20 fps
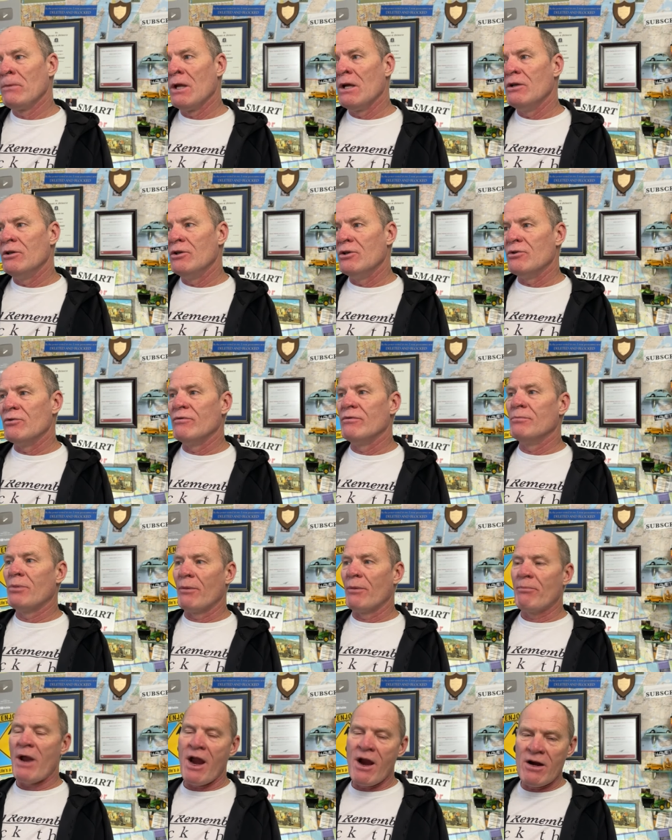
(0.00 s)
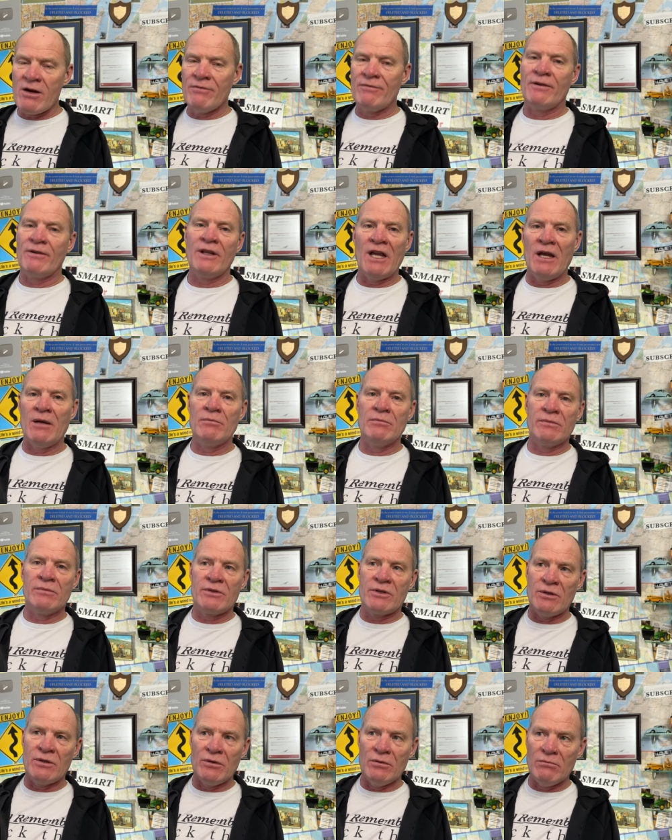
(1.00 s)
You're prepared for them
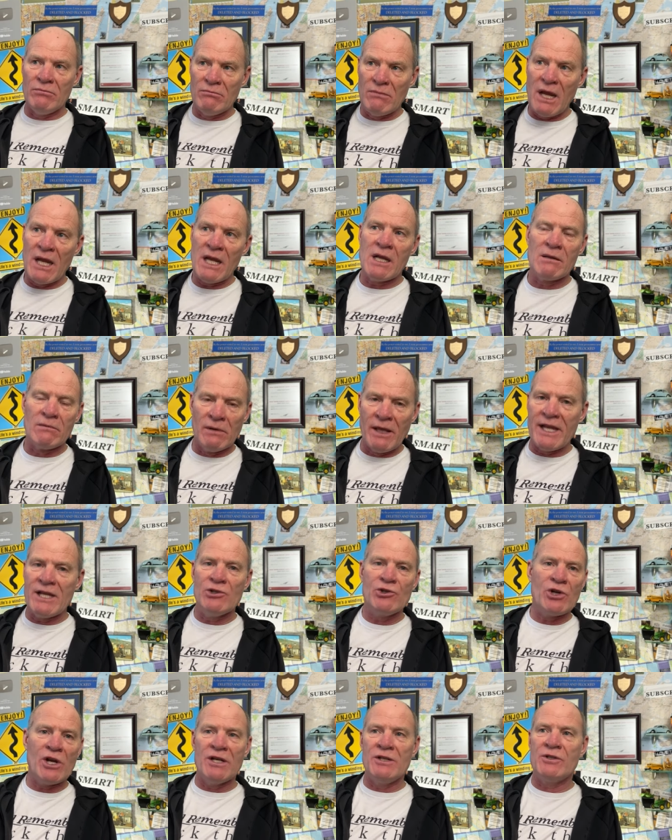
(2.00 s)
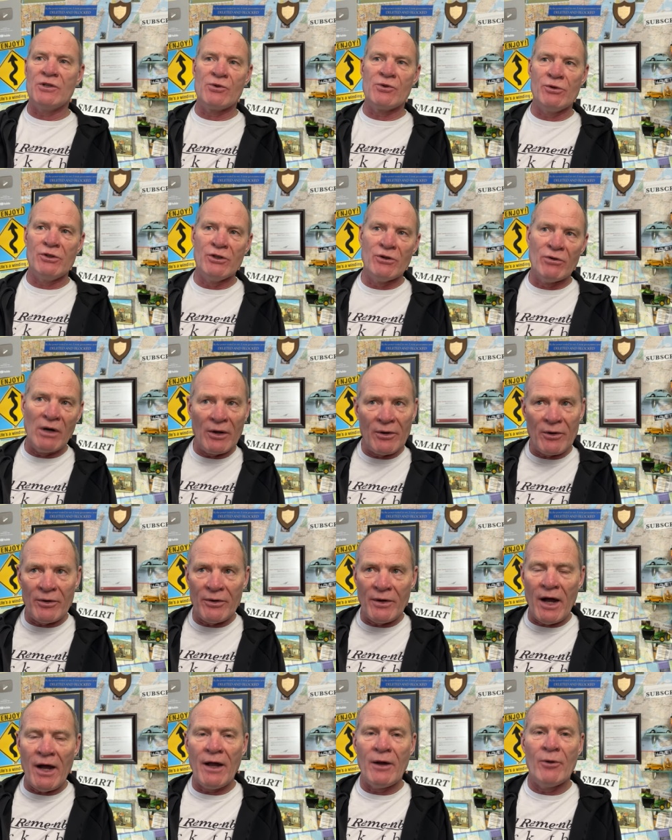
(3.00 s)
to make lane changes when you're out on
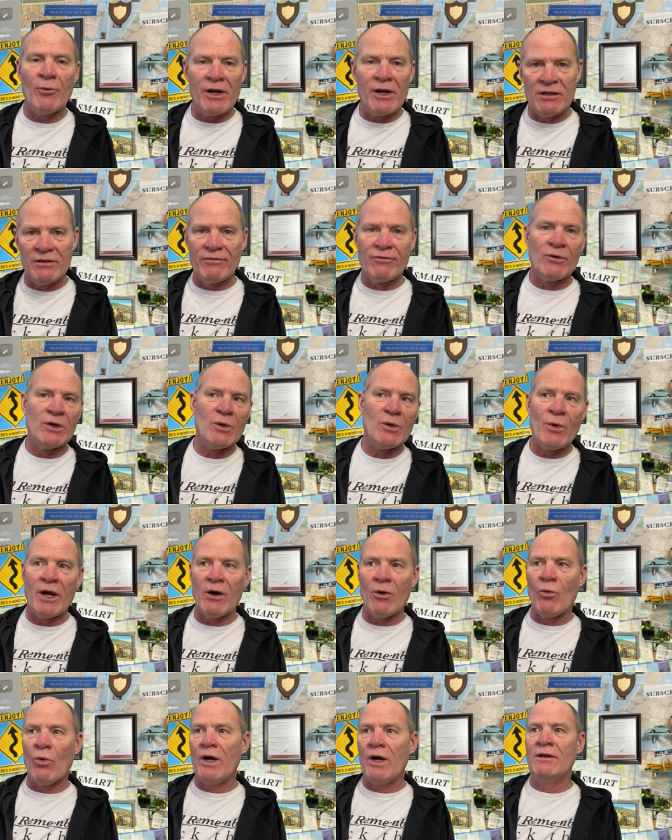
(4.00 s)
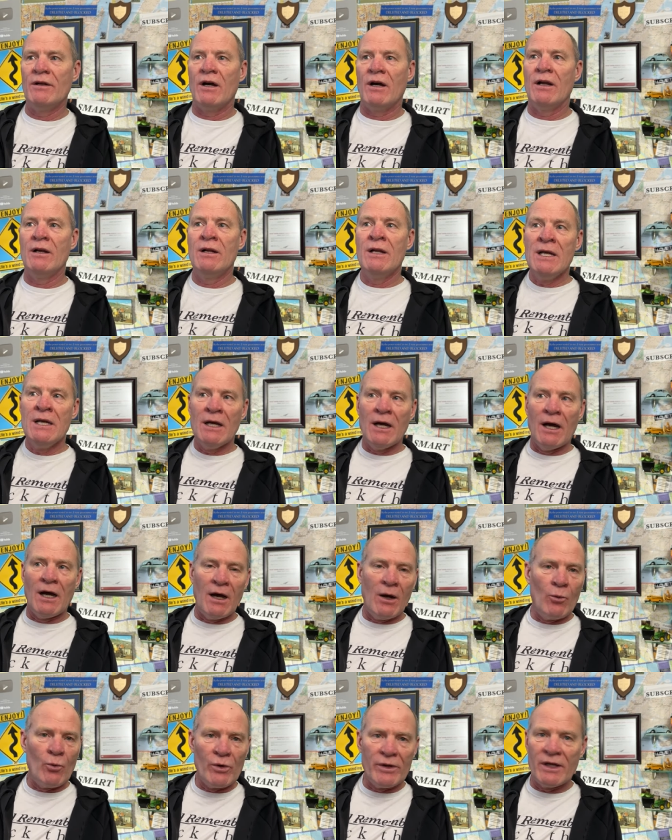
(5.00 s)
the highway, the freeway, or whatnot, uh,
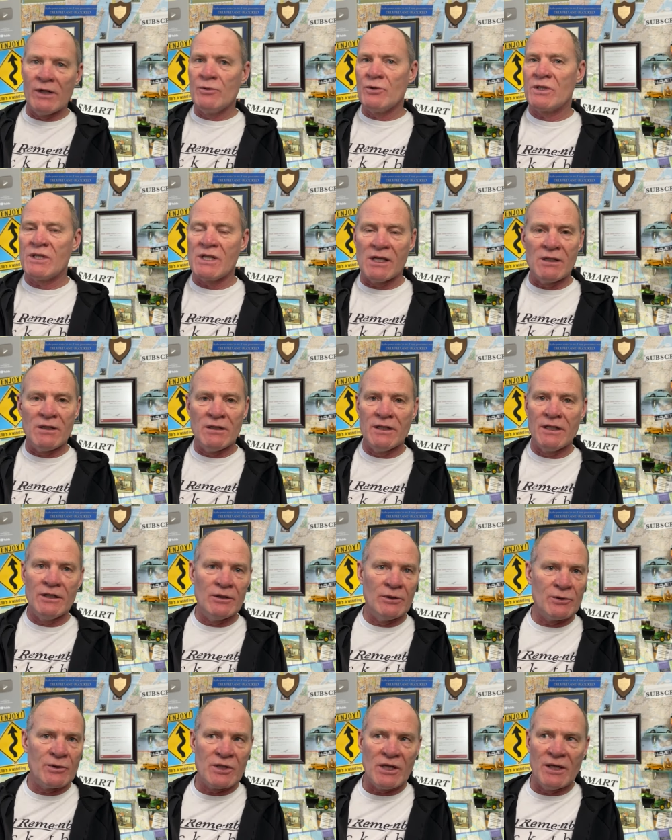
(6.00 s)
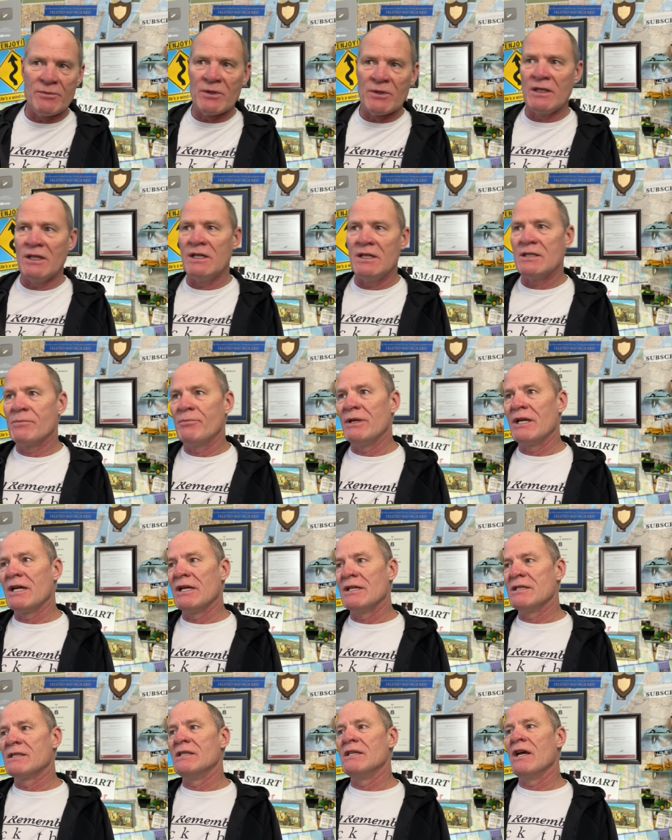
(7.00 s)
without signaling and those types of things.
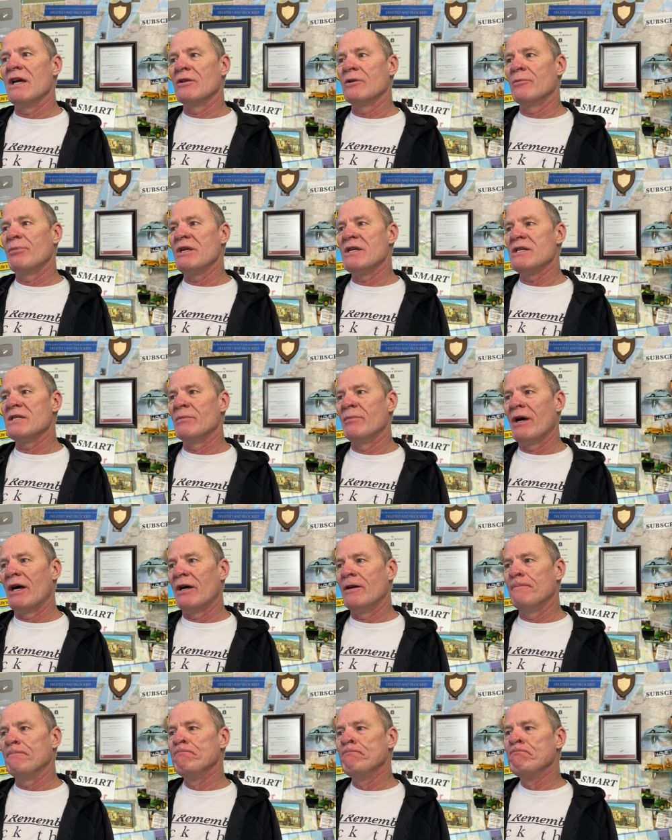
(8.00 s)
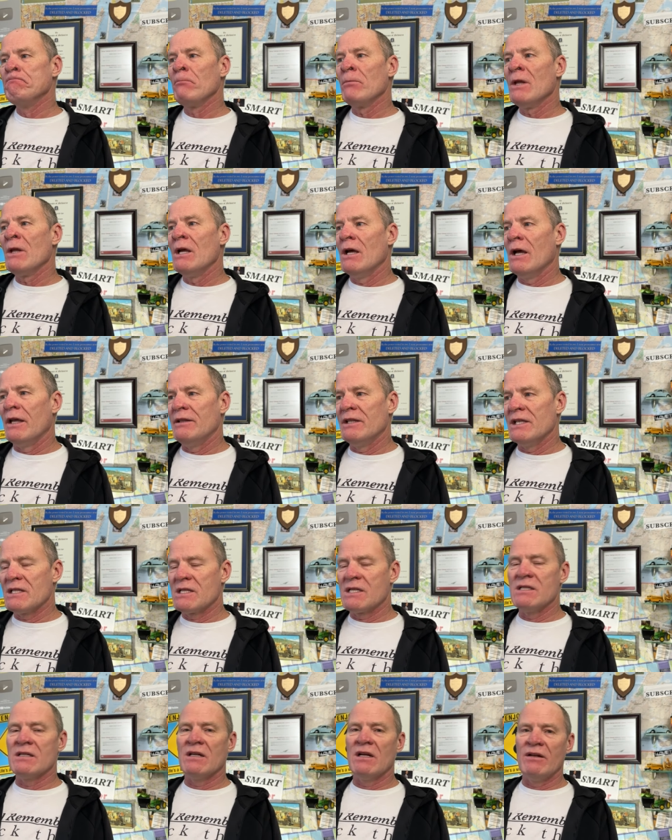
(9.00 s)
Because the other piece about it, and this
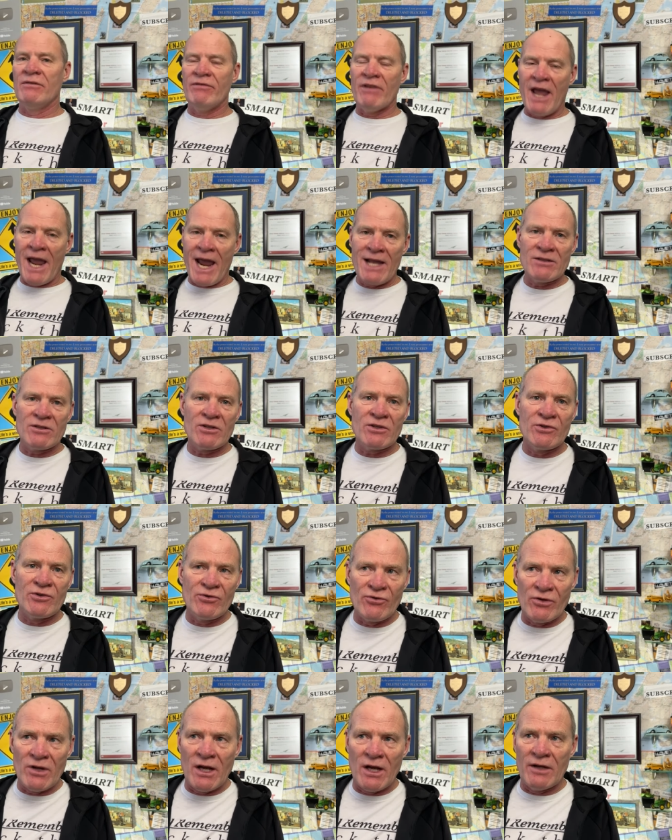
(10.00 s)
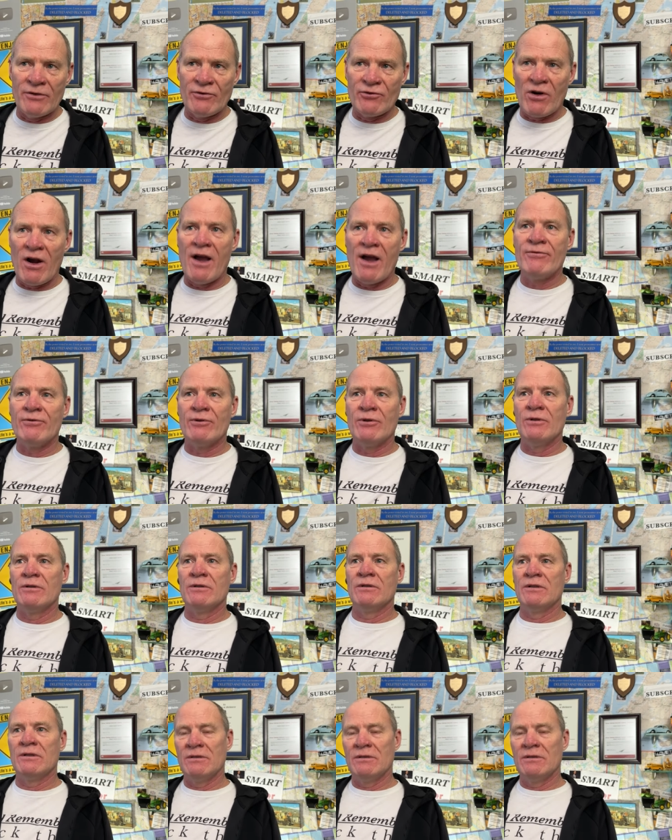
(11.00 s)
is an advanced uh, driver